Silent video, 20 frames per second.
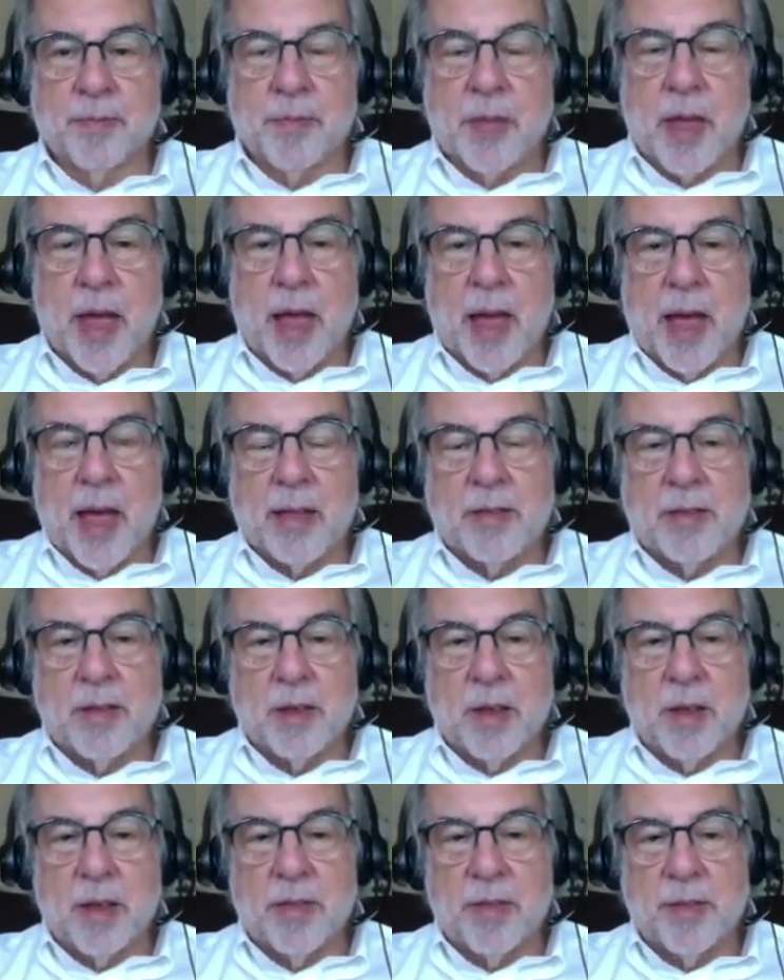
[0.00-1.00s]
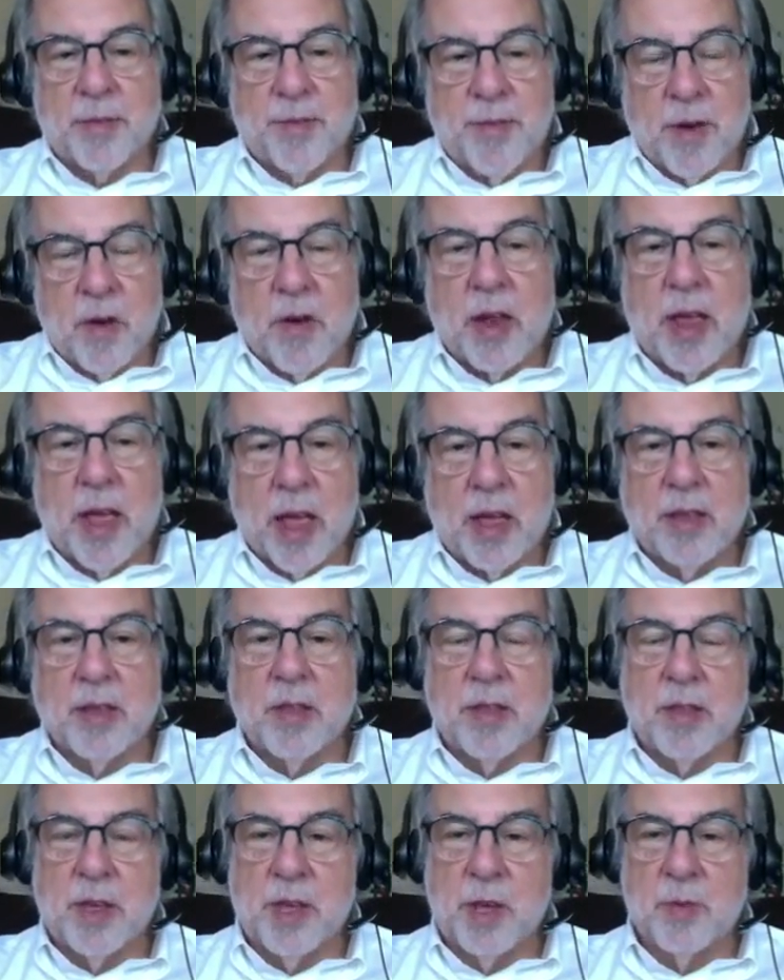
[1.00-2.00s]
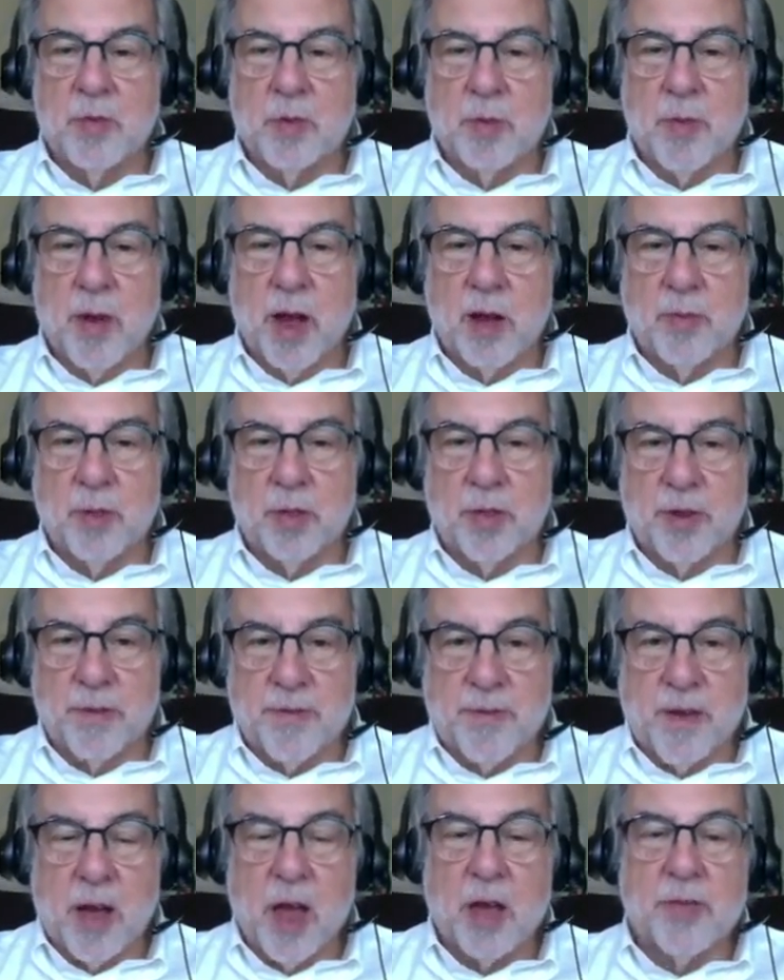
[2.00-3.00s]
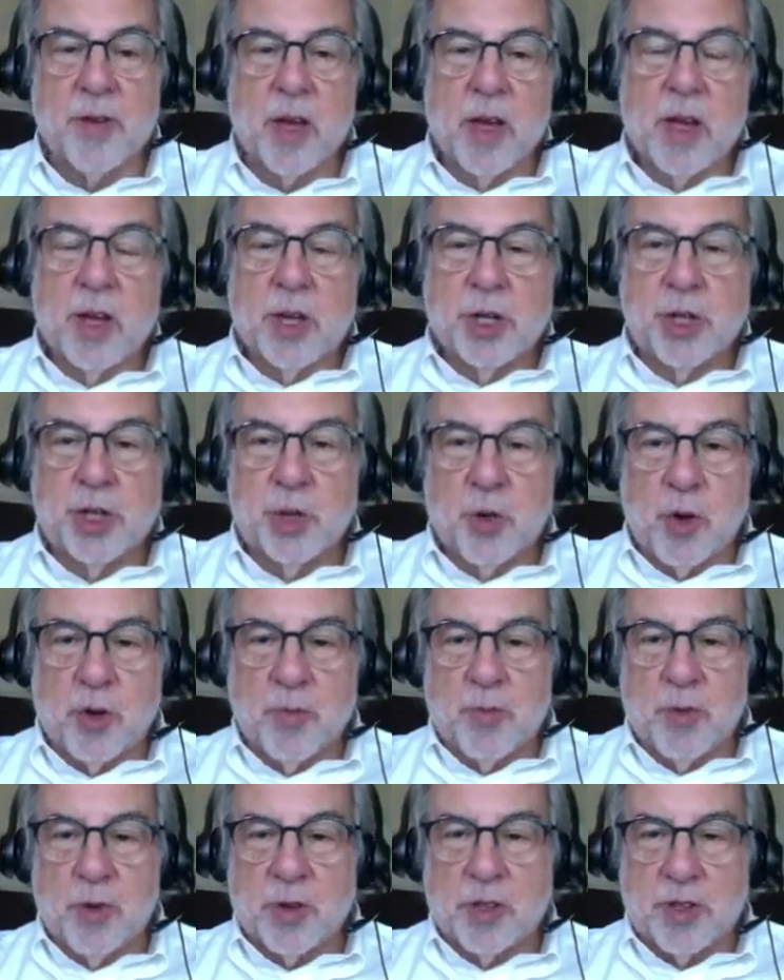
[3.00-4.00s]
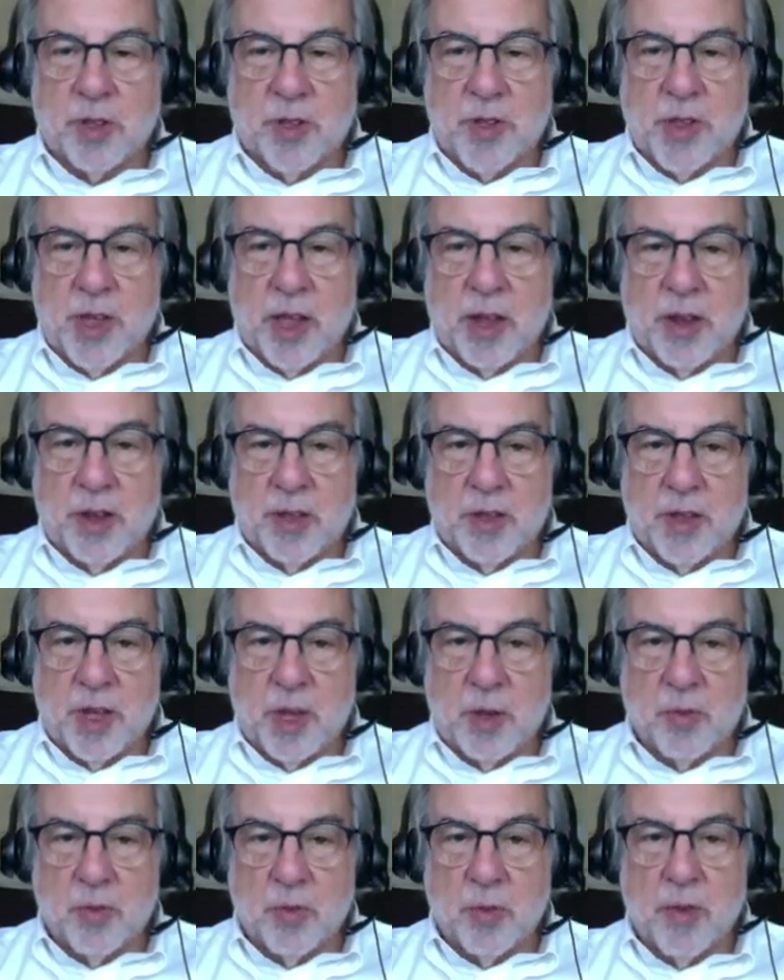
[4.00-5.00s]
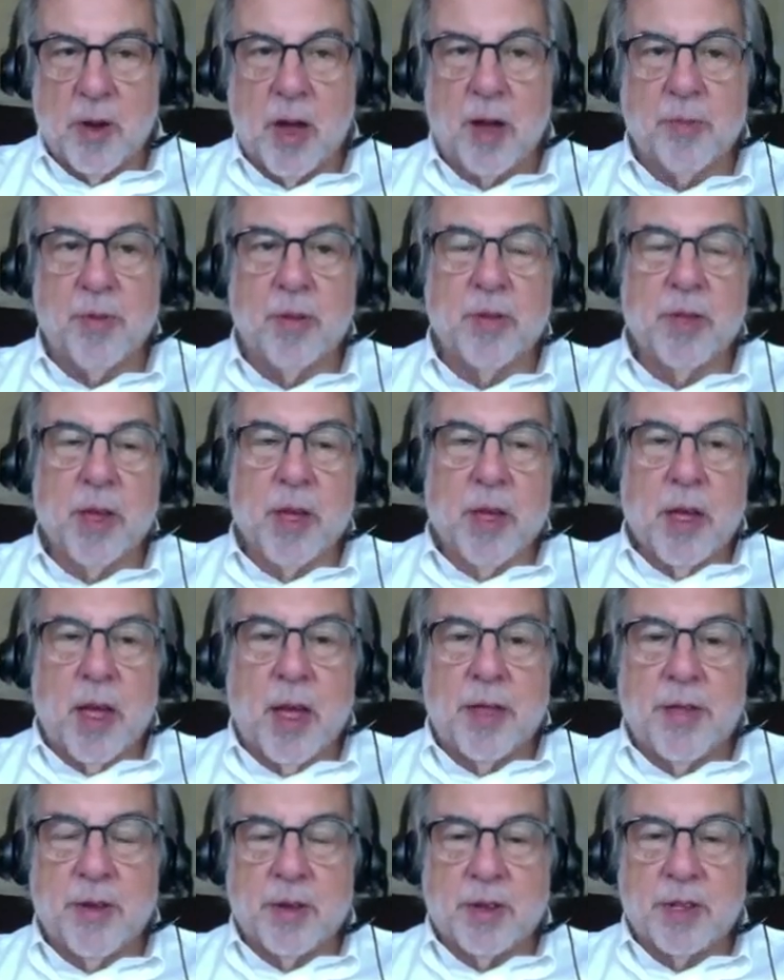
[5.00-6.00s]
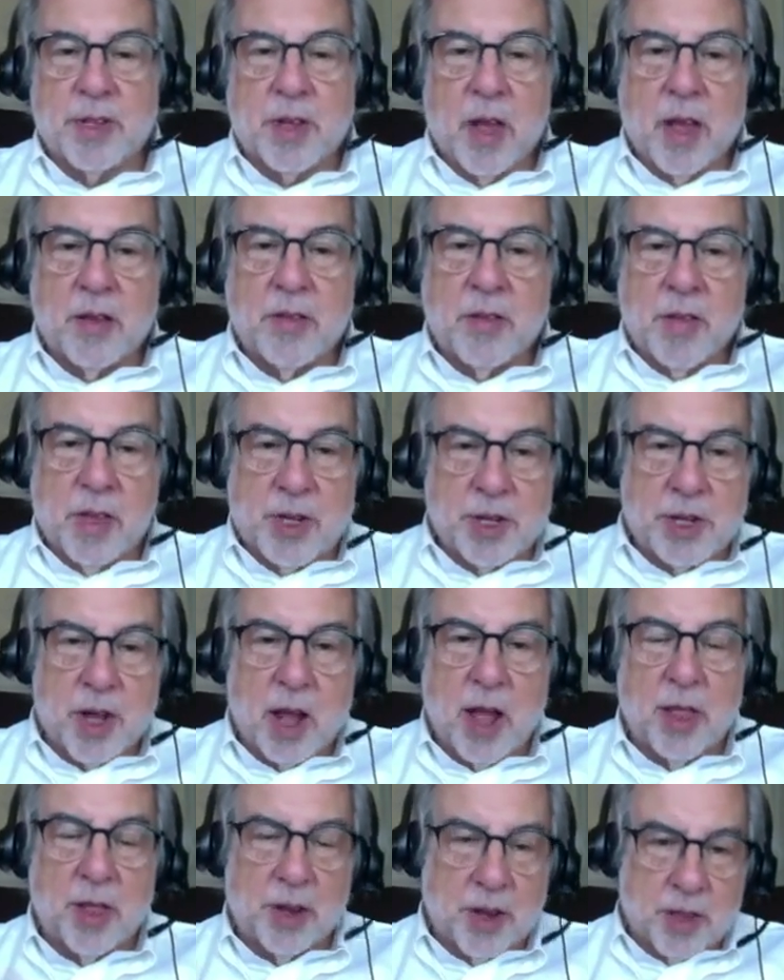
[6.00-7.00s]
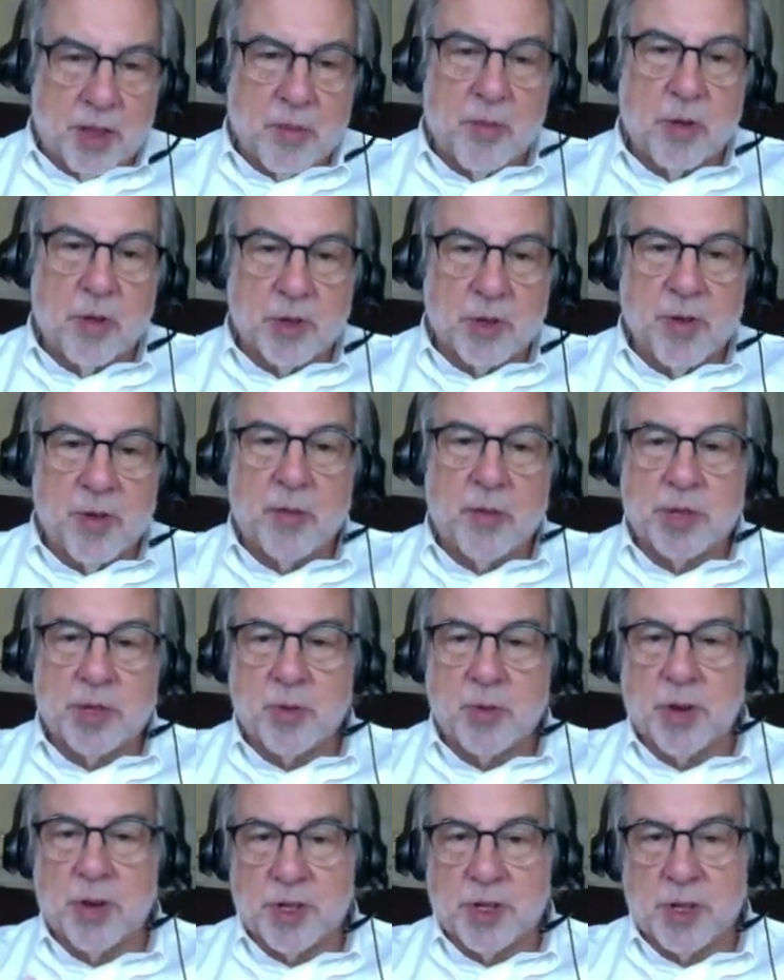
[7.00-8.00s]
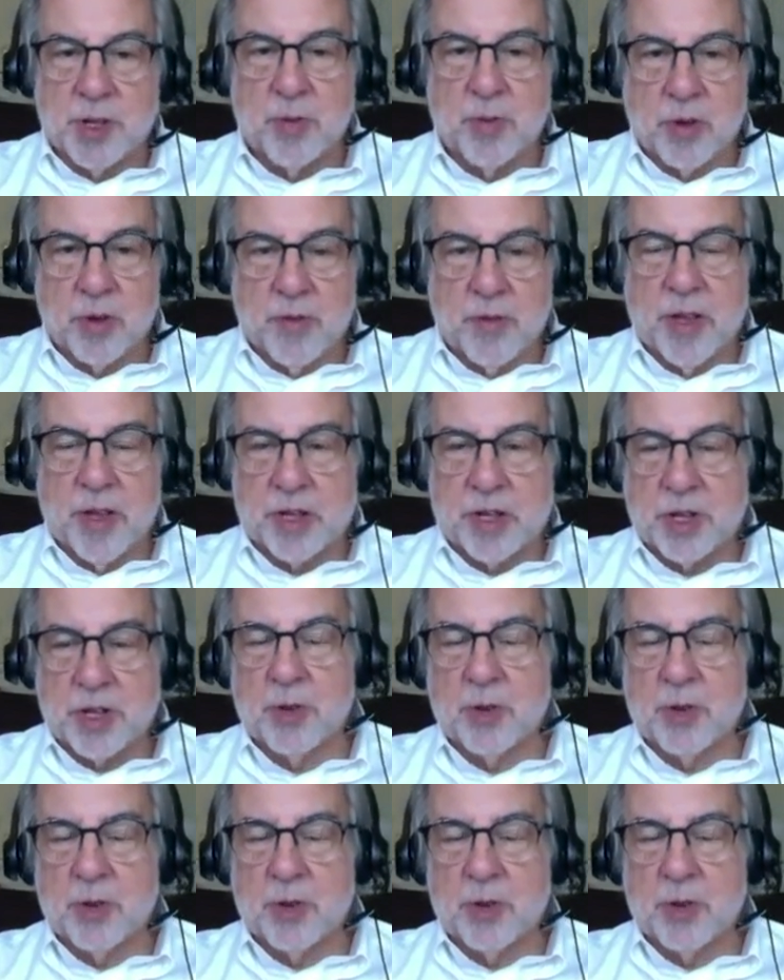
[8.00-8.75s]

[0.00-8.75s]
at the very end of the Hebrew Bible. There are 5 short books at the end of the Hebrew Bible, and they're assigned to each holiday. The most famous one is the book of Esther,